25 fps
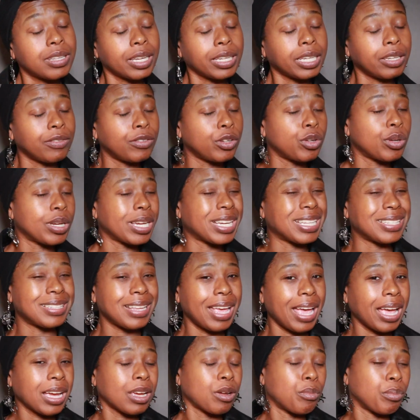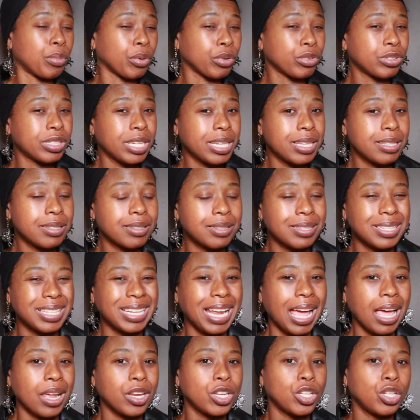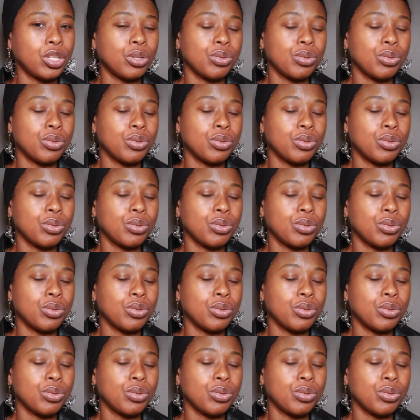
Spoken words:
I give you exact birthdates and how to